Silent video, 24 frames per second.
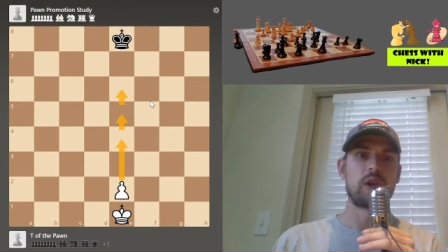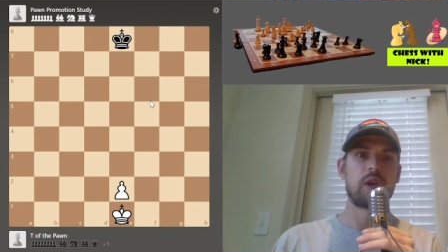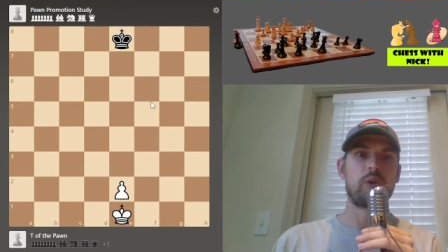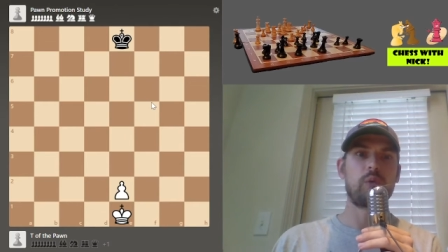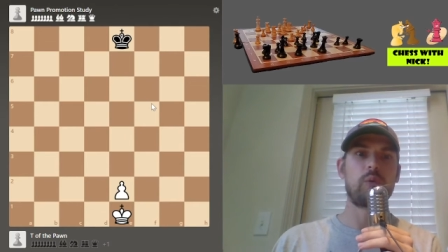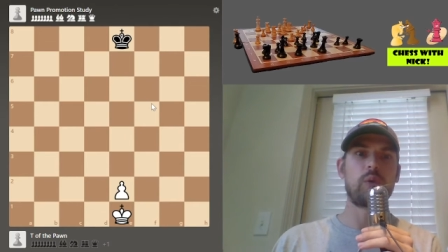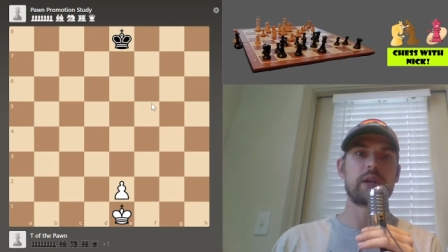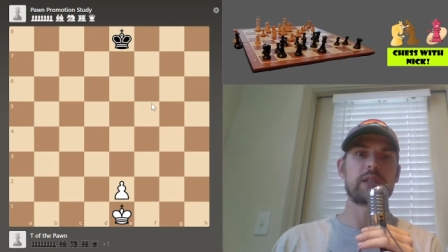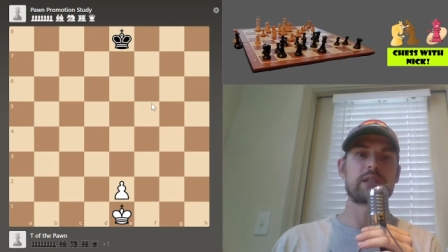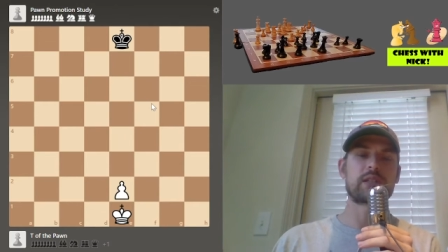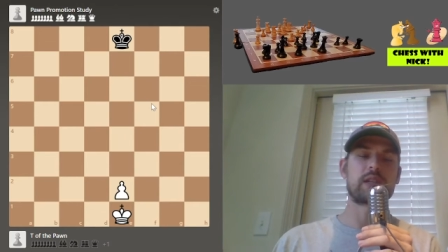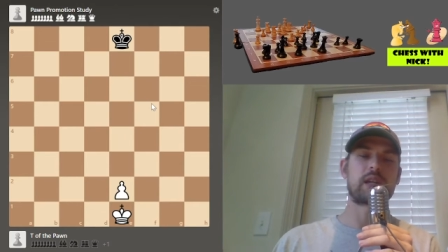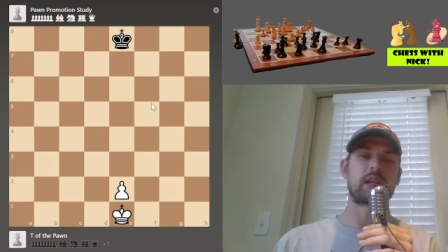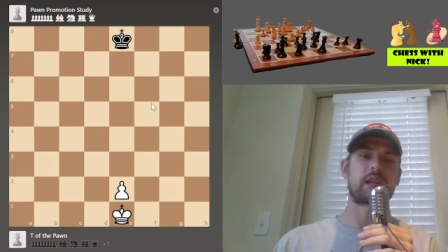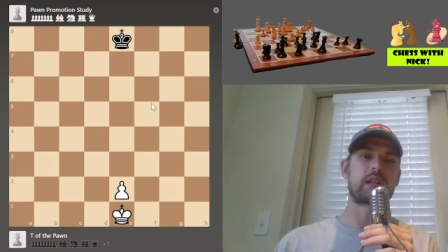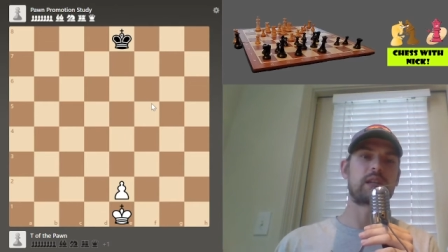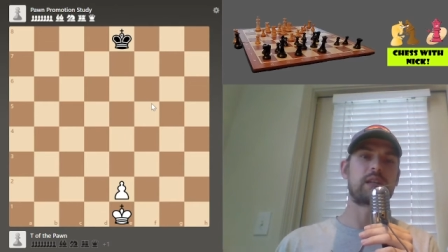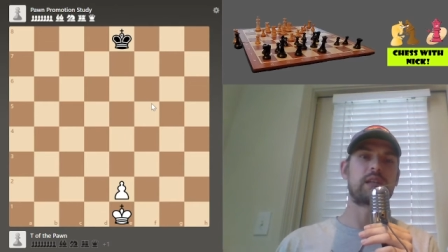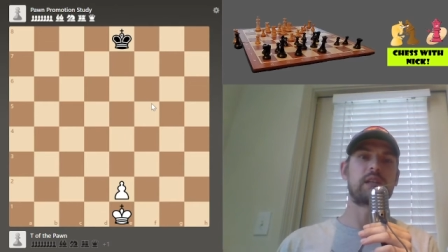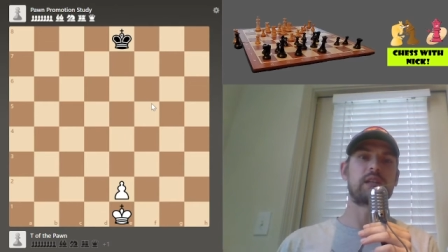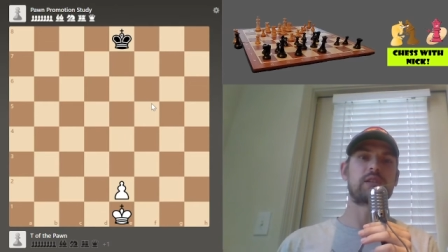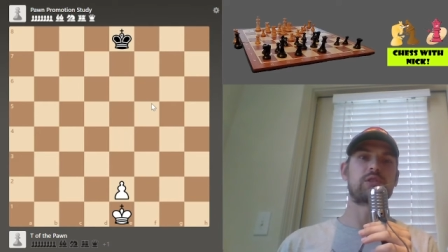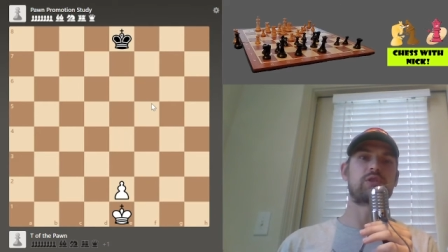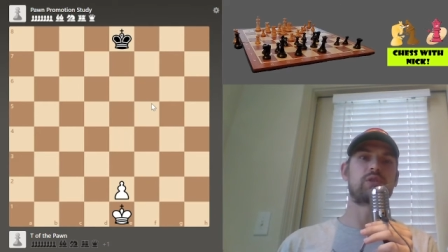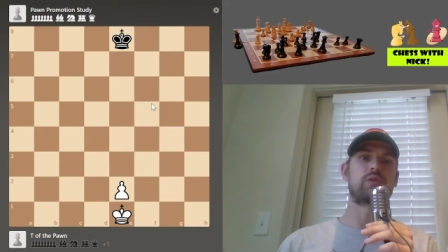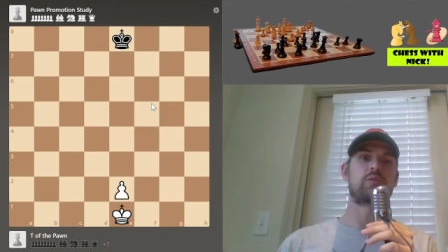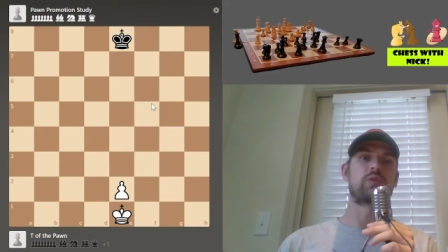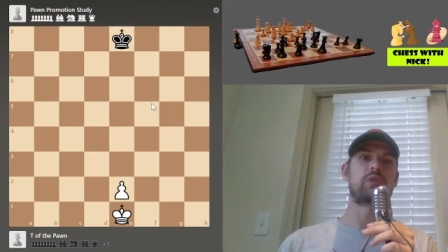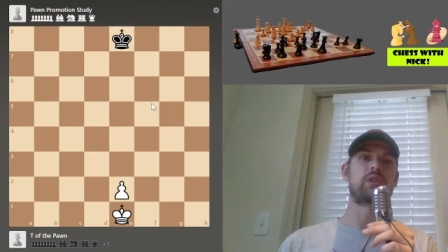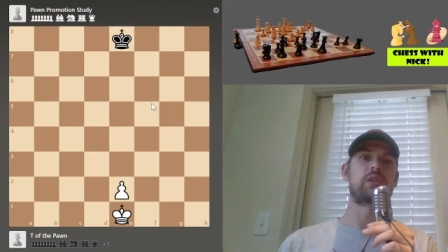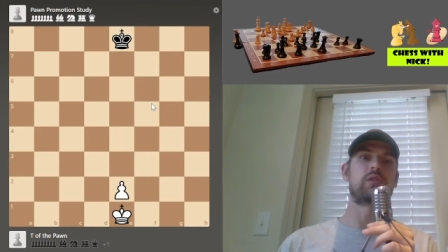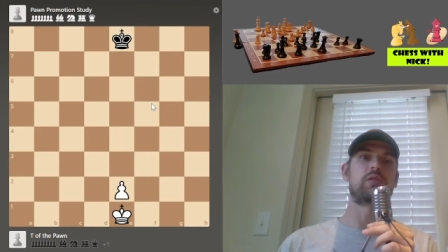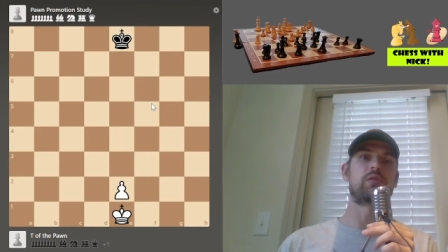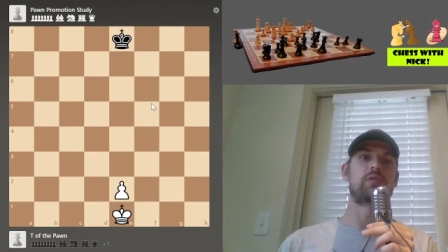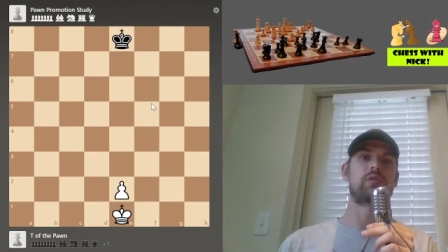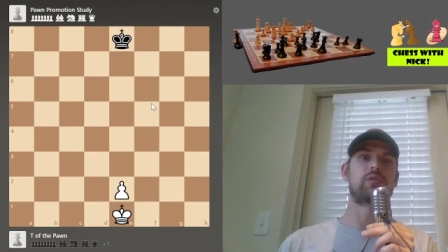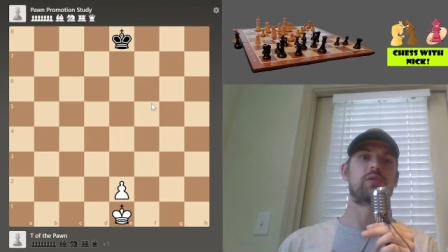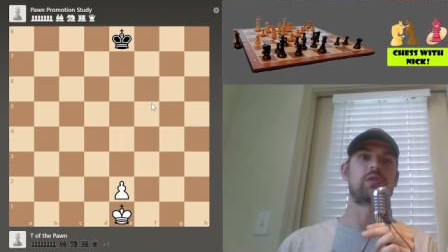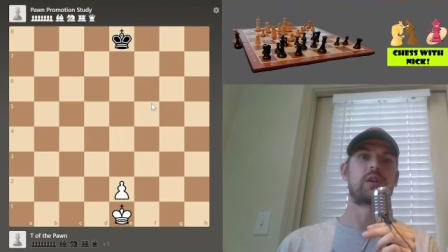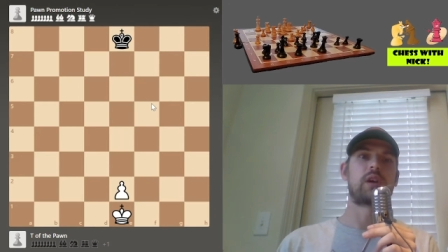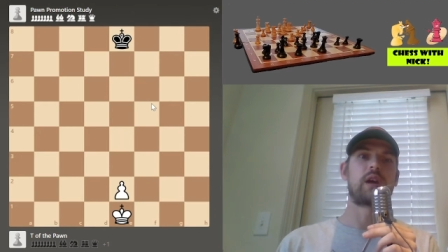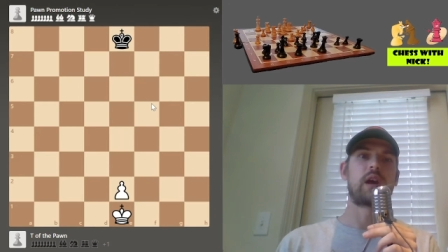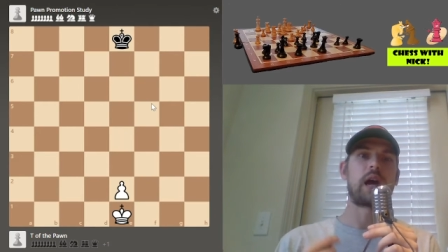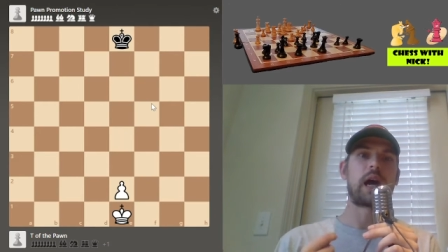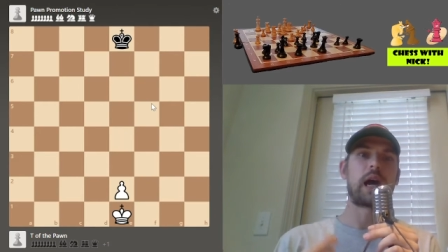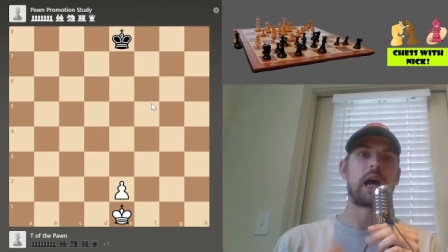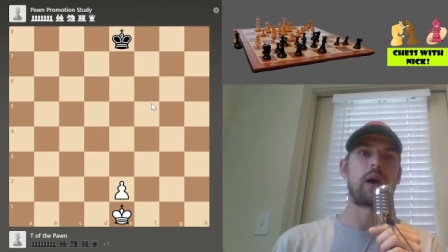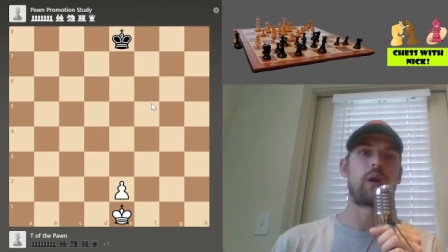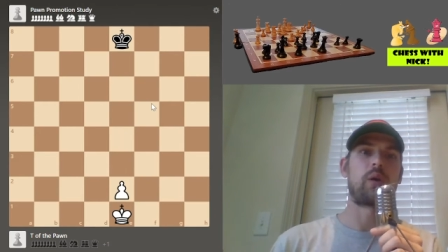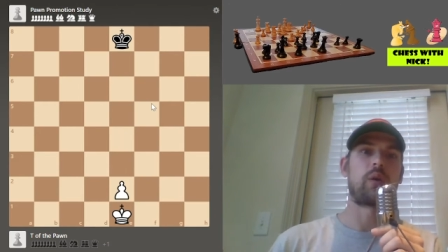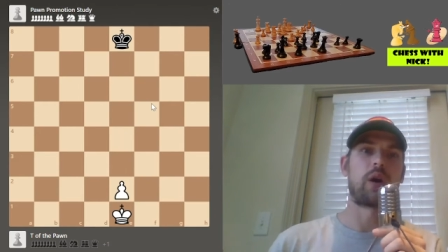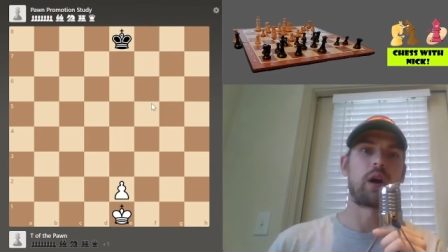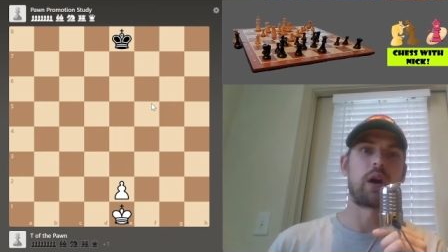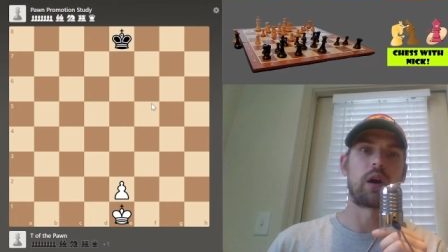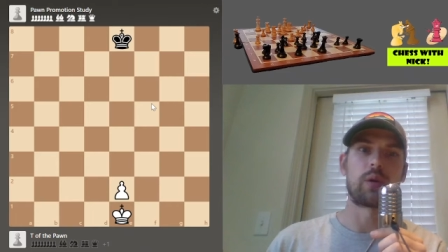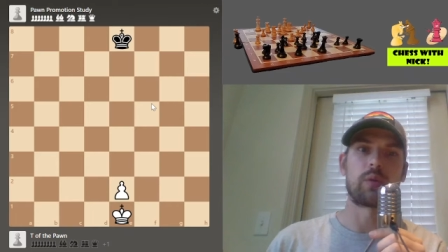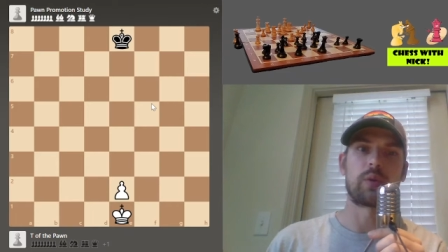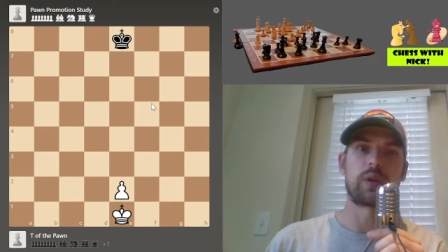What technique should we use? How are